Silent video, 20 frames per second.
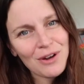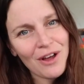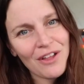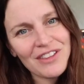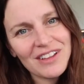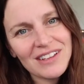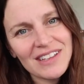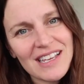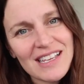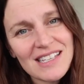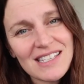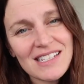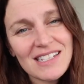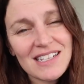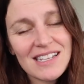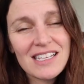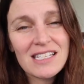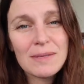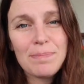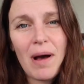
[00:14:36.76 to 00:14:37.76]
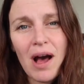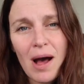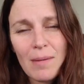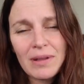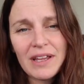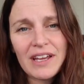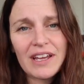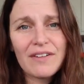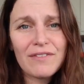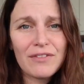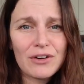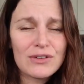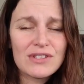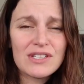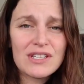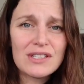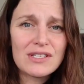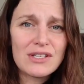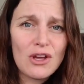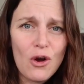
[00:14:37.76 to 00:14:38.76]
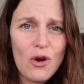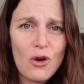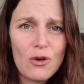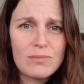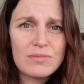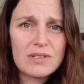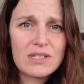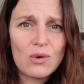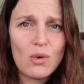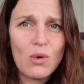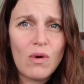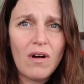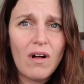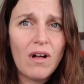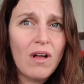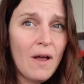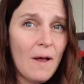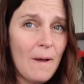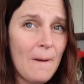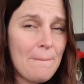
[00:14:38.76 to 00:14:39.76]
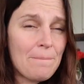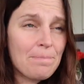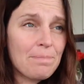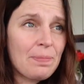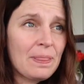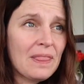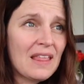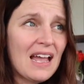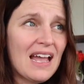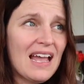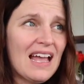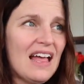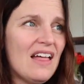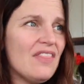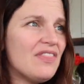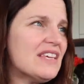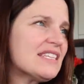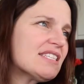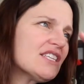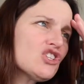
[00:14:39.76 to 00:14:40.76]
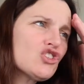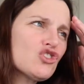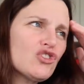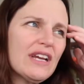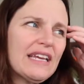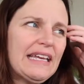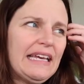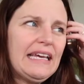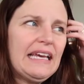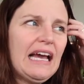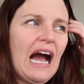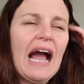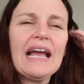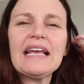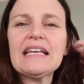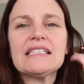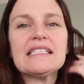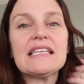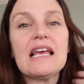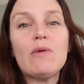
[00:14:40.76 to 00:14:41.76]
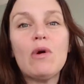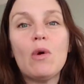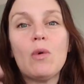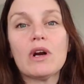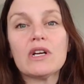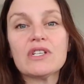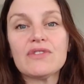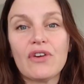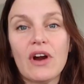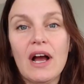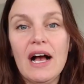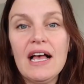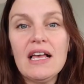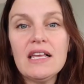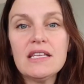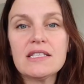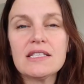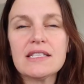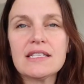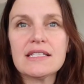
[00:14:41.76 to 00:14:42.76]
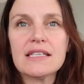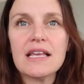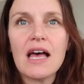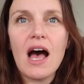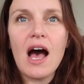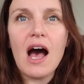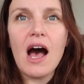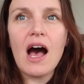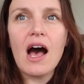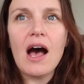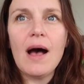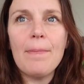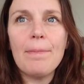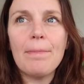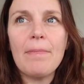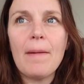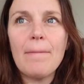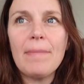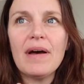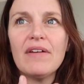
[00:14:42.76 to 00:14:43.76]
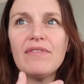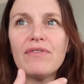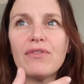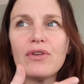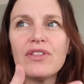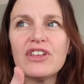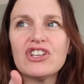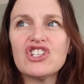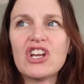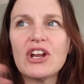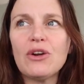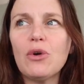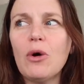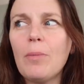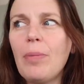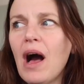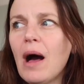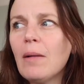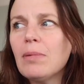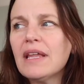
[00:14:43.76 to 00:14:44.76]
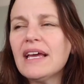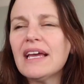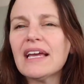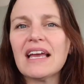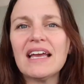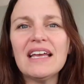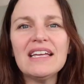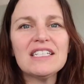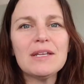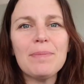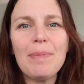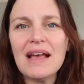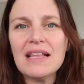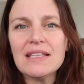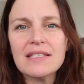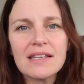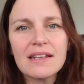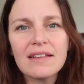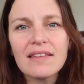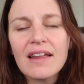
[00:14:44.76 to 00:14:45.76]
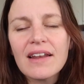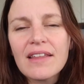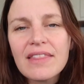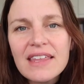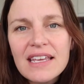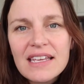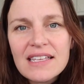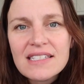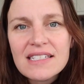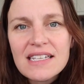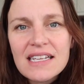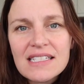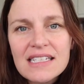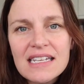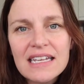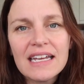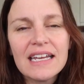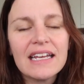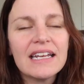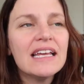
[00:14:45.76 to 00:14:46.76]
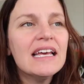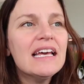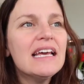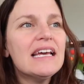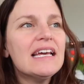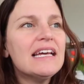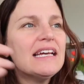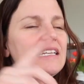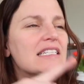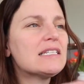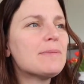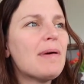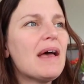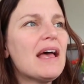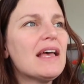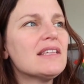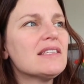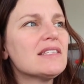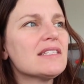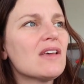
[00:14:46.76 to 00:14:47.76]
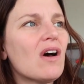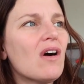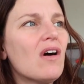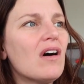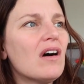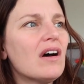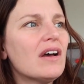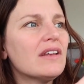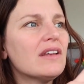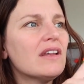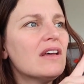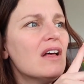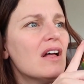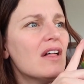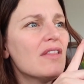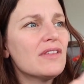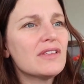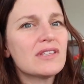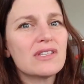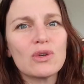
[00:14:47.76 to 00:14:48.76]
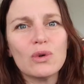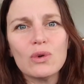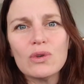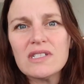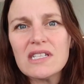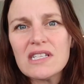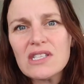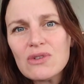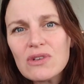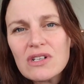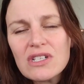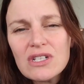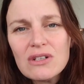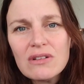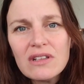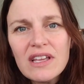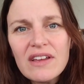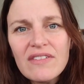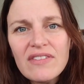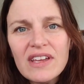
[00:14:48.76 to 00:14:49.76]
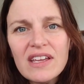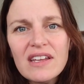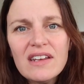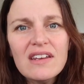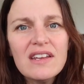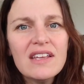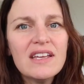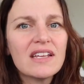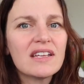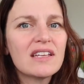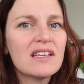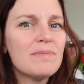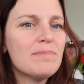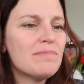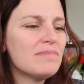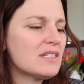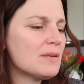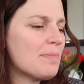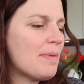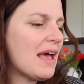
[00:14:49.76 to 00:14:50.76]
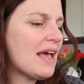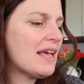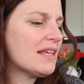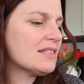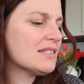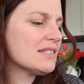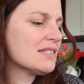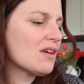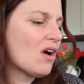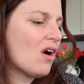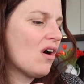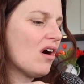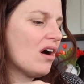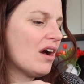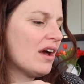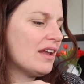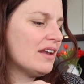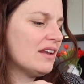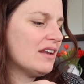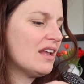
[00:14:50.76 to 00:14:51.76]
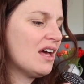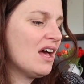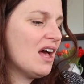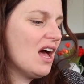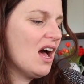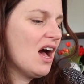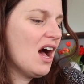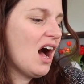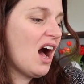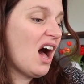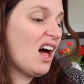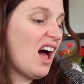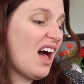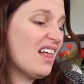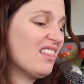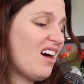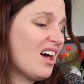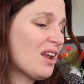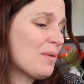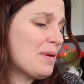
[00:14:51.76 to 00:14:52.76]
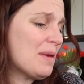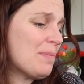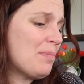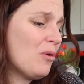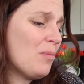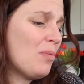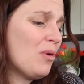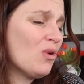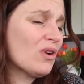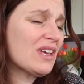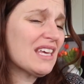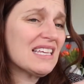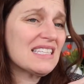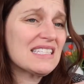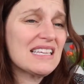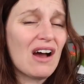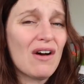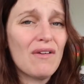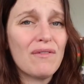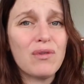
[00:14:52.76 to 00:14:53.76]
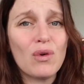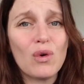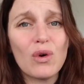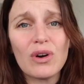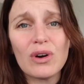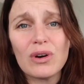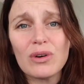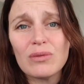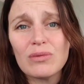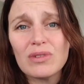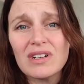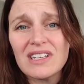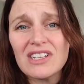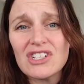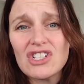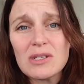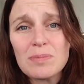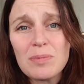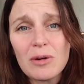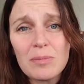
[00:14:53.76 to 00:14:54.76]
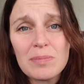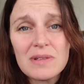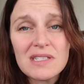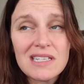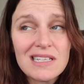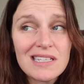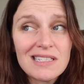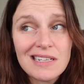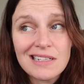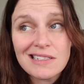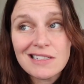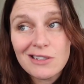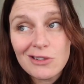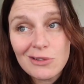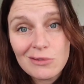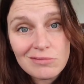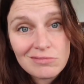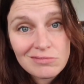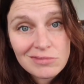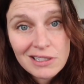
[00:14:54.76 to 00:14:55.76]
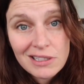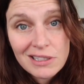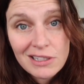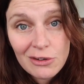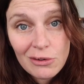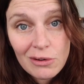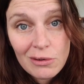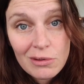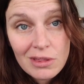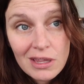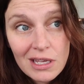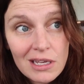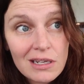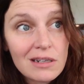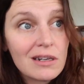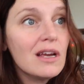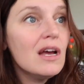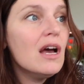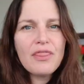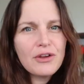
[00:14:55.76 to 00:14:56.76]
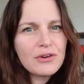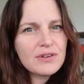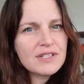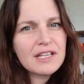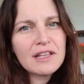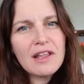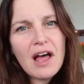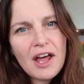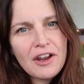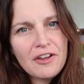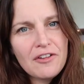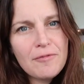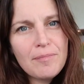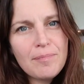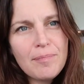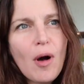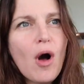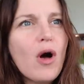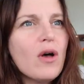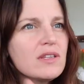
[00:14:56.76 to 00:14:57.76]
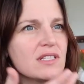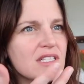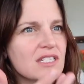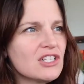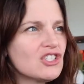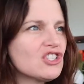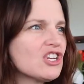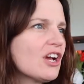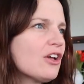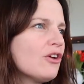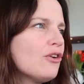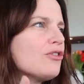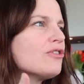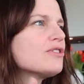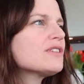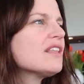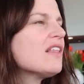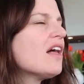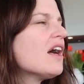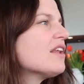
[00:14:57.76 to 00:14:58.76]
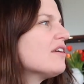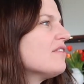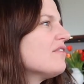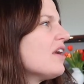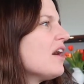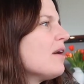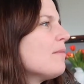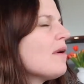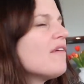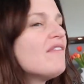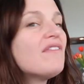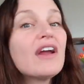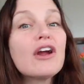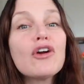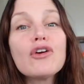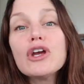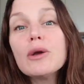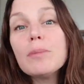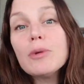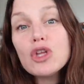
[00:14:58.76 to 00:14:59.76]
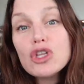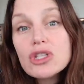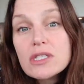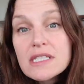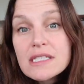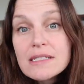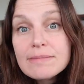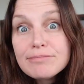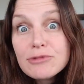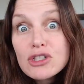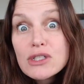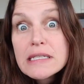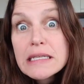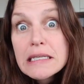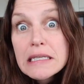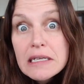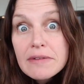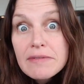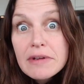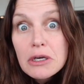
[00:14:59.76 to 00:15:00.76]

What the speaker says: one on the list is public versus homeschool. This is tricky. I can say what works for us, but for the general public, it depends on a lot of things, doesn't it? It depends on the school district you live in. It depends on A lot of people pull kids out for religious purposes. I don't really agree with that. There's a lot of balls to juggle. There's a lot of variables. There's a lot of